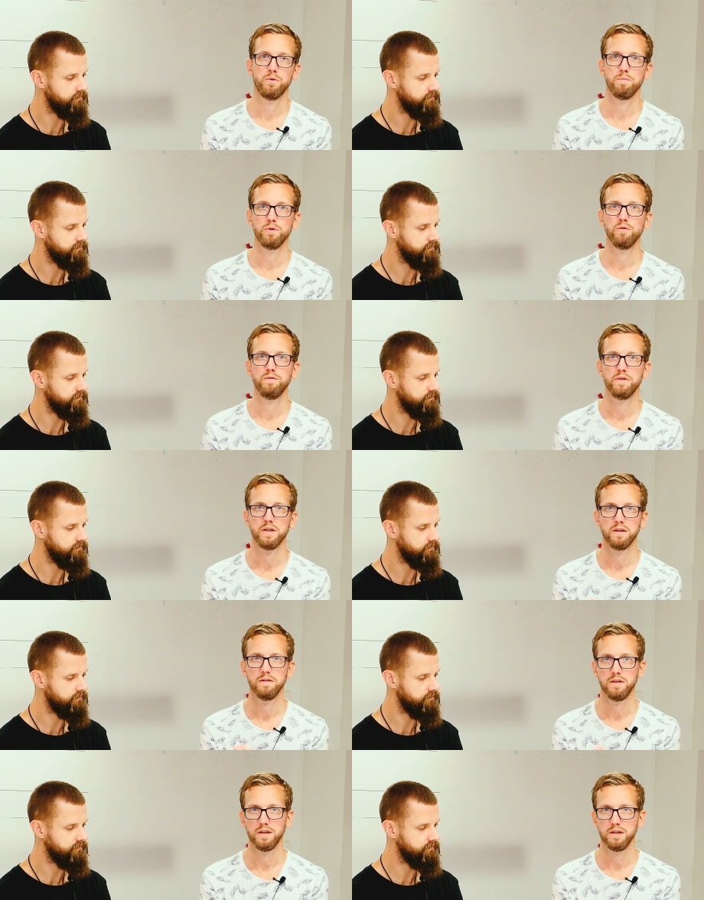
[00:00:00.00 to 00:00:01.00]

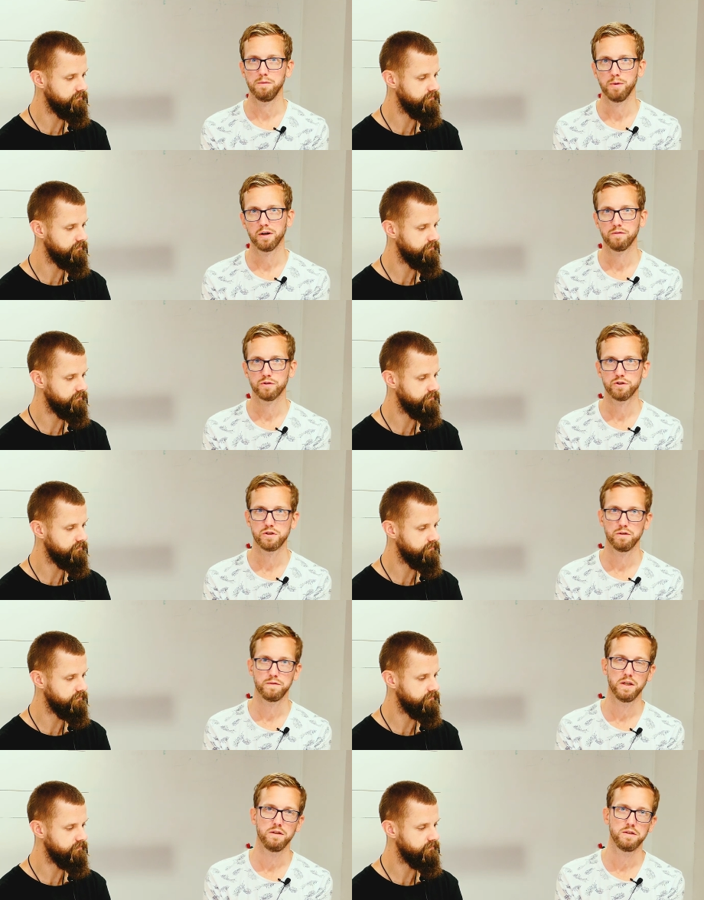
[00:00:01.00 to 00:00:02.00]
Speaker 1: removing the debug
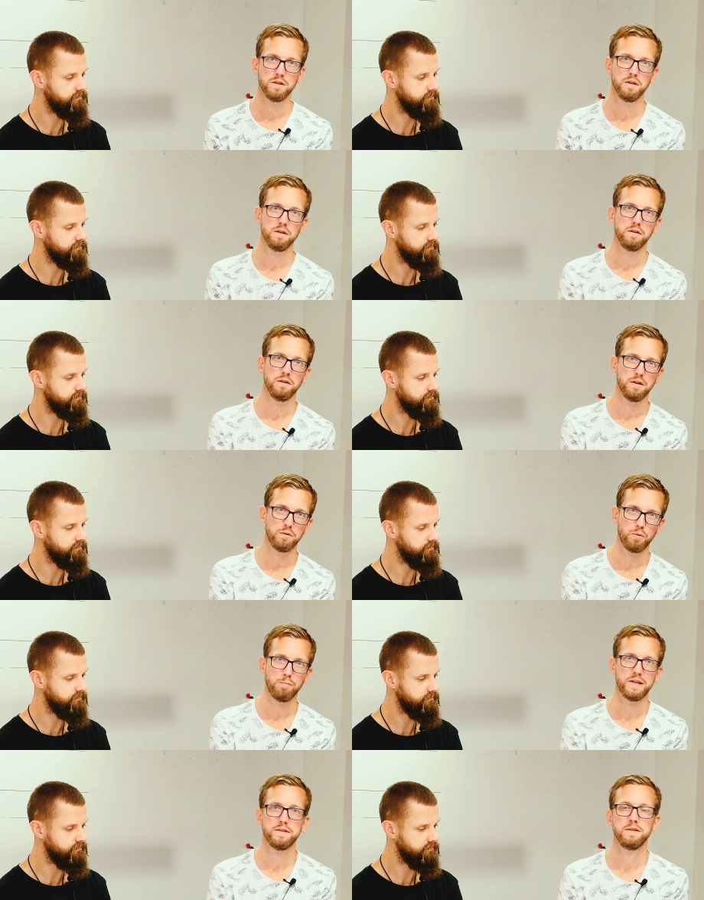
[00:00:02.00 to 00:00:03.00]
version of the engine and, and
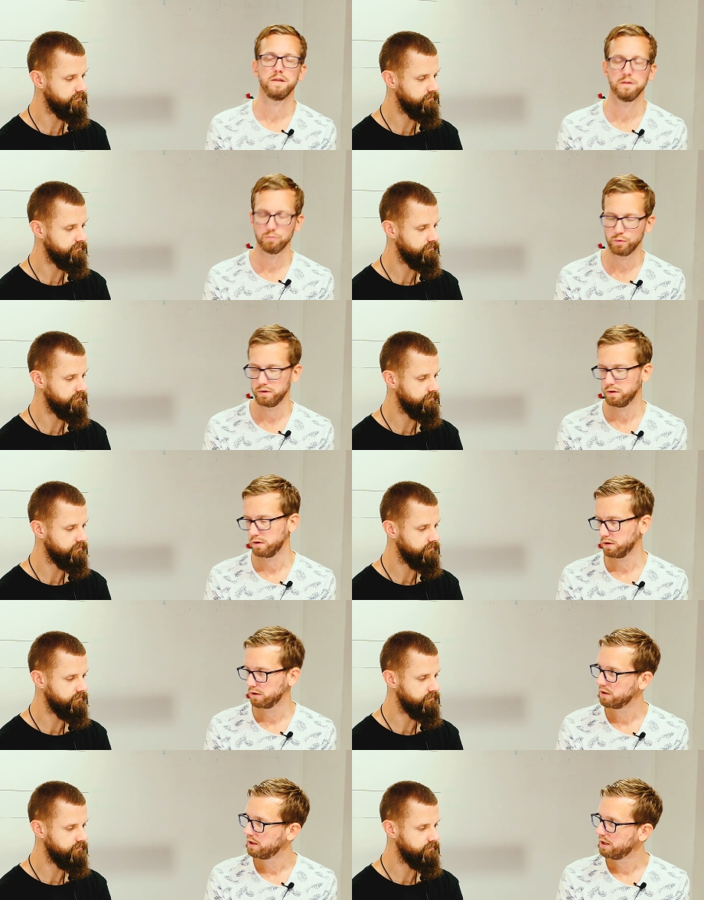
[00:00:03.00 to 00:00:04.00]
replacing it with
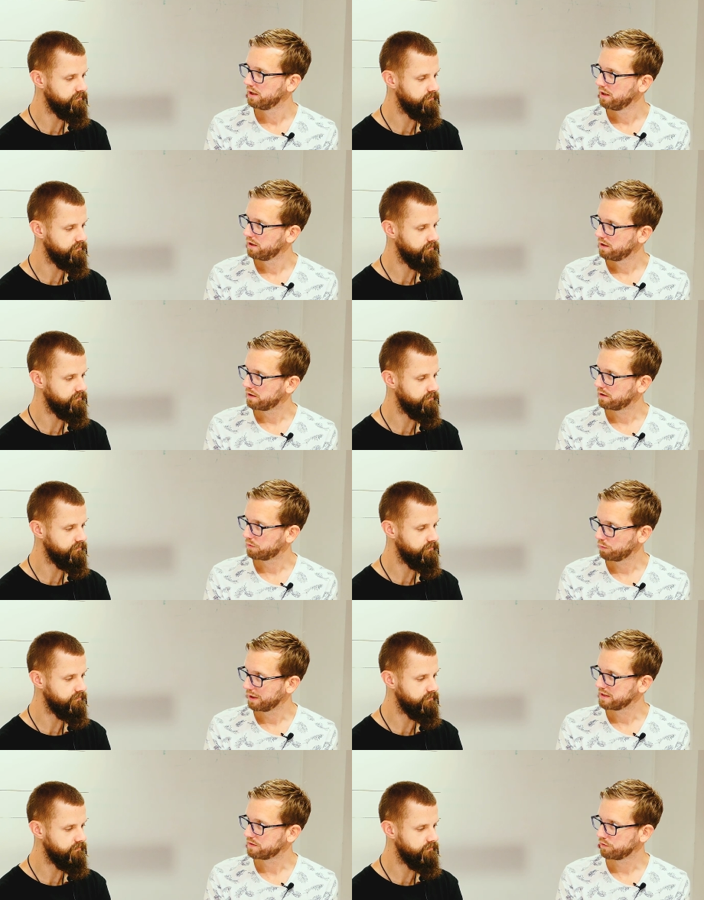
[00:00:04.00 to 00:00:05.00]
a, a
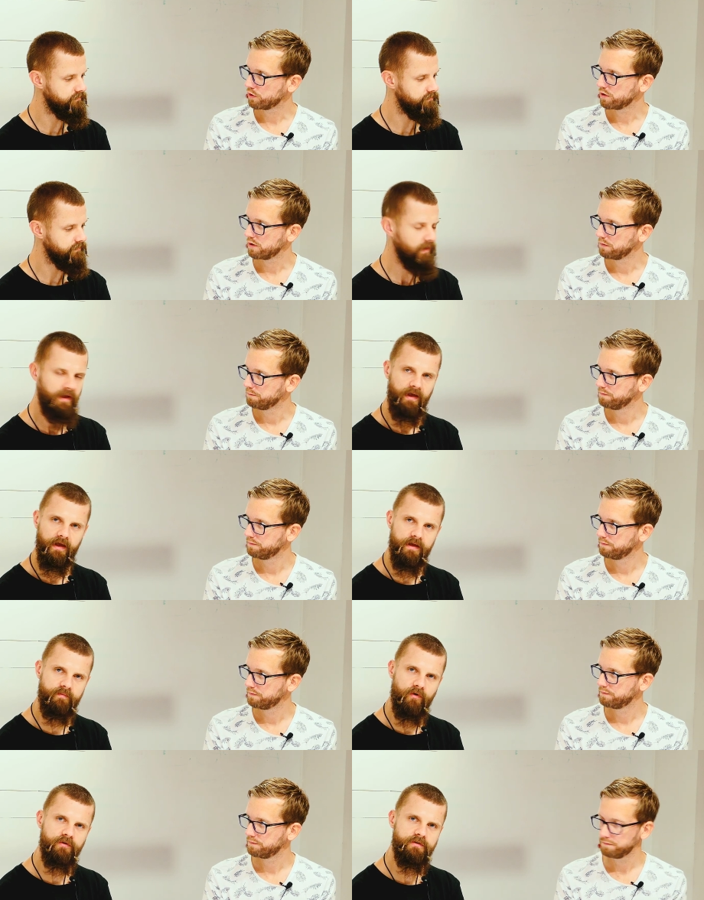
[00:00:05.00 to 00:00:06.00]
release version.
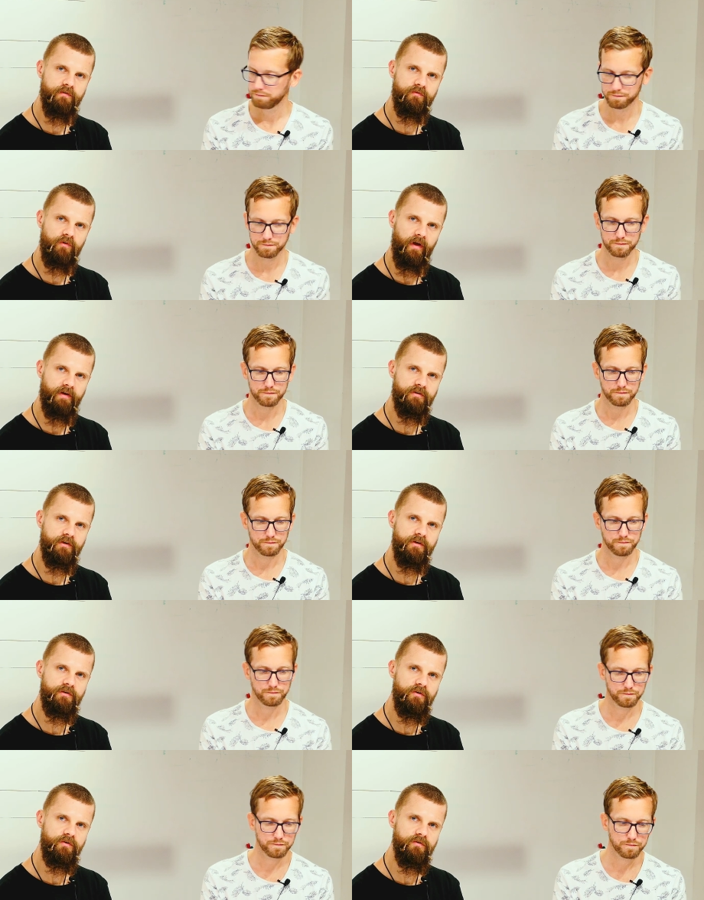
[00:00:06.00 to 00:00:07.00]
Speaker 2: And most of you
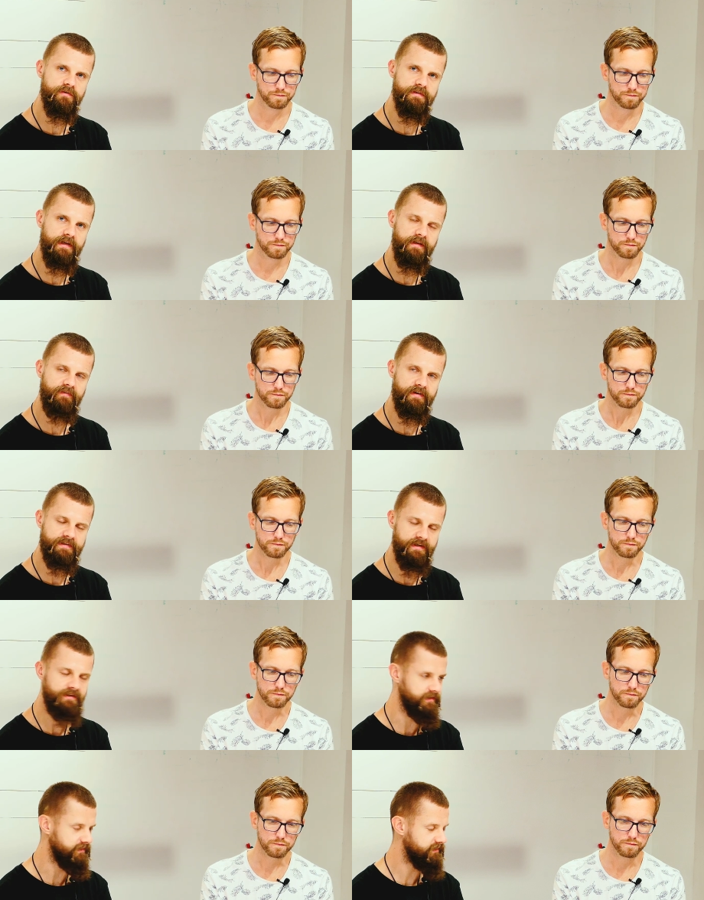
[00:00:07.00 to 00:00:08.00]
actually do use native
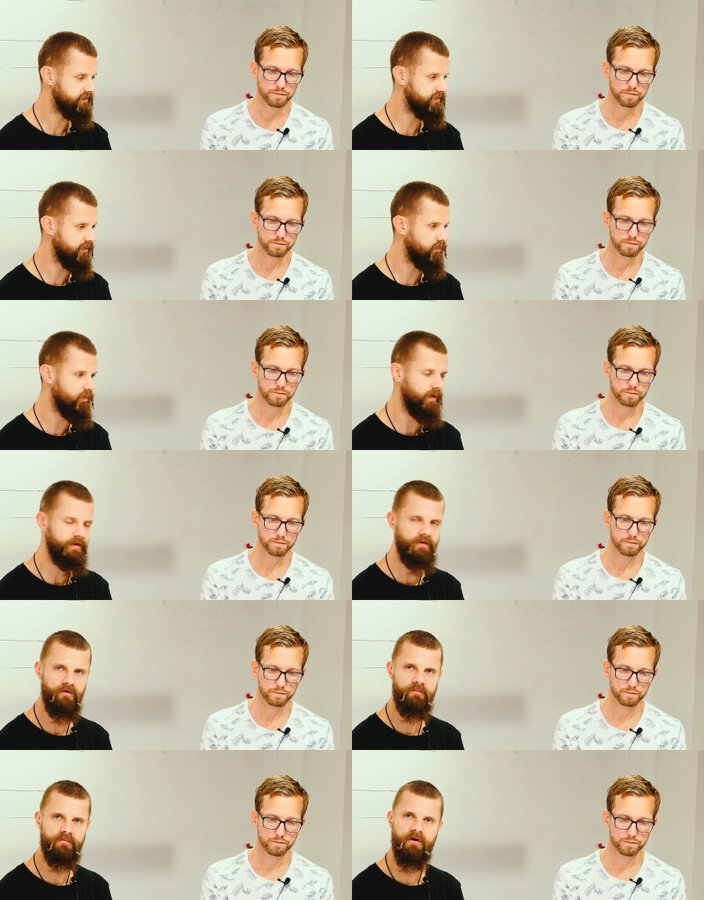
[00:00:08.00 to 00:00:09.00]
extensions. So when
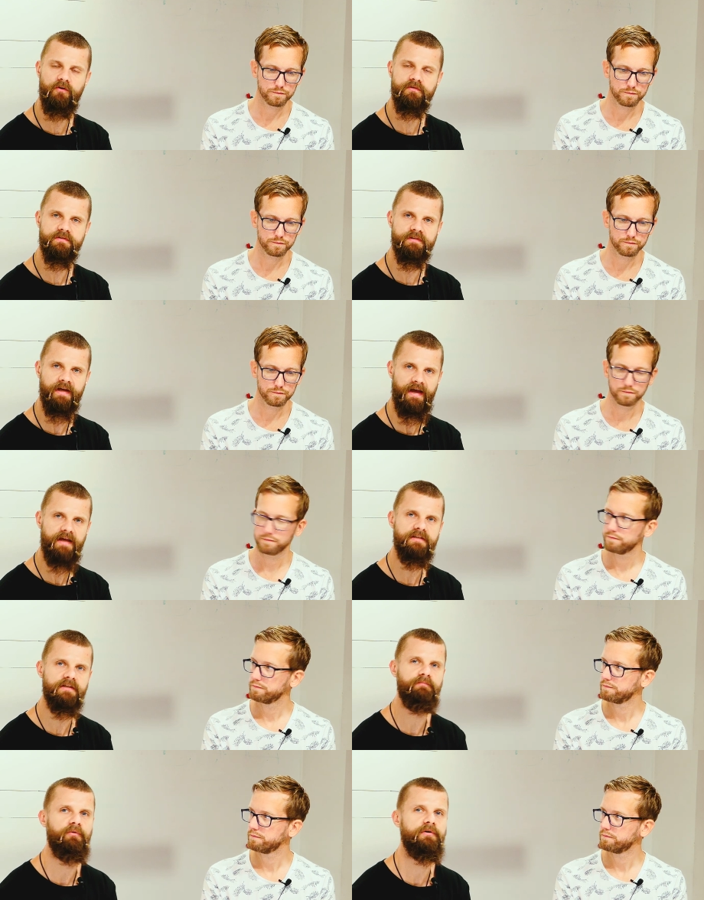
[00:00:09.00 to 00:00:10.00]
you browse the
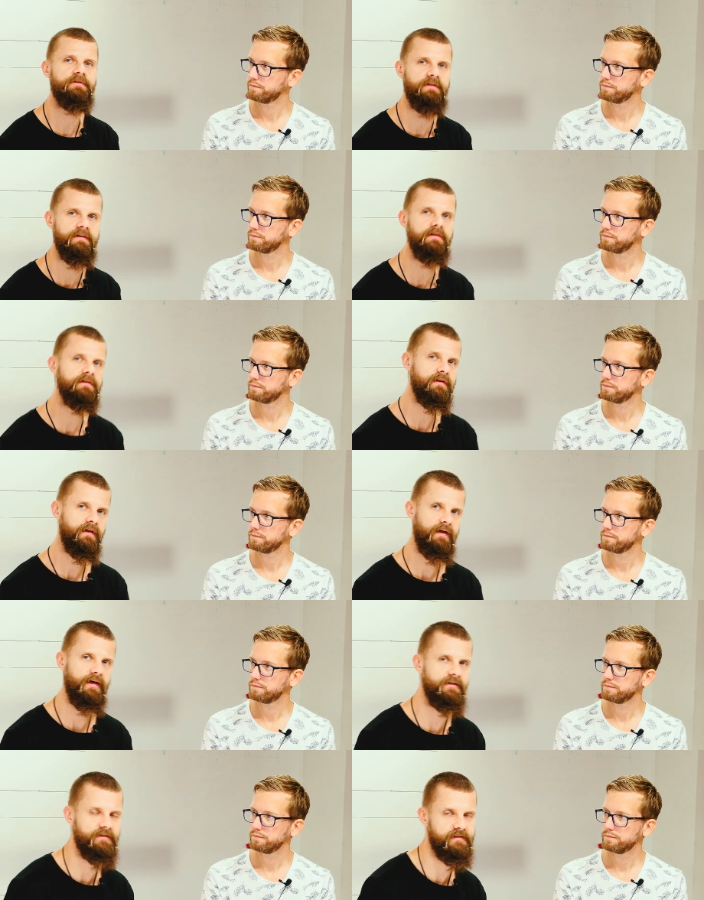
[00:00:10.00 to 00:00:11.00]
asset portal
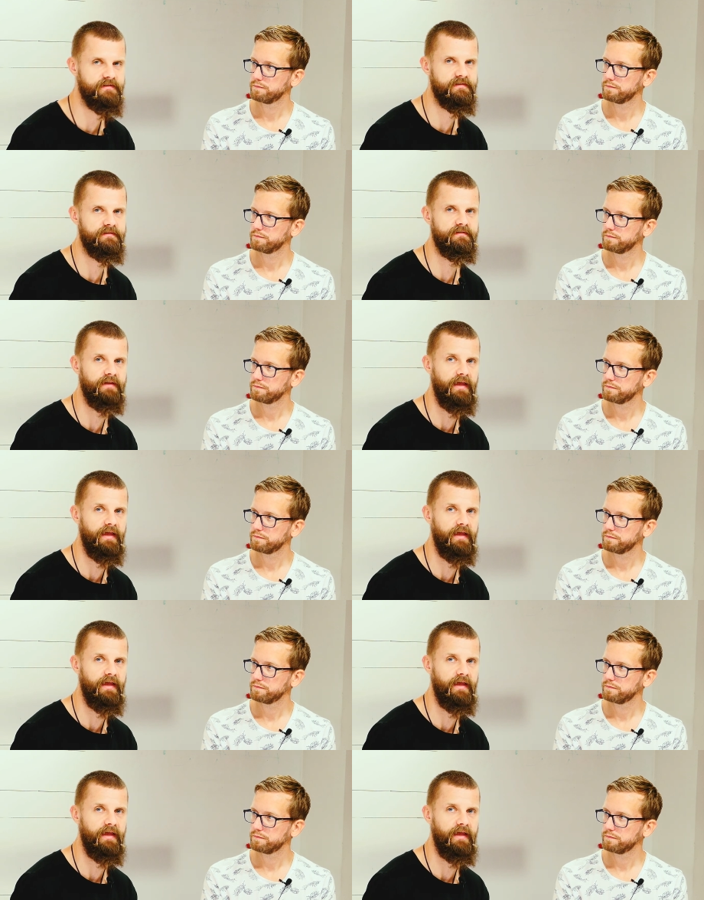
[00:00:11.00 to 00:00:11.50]
and just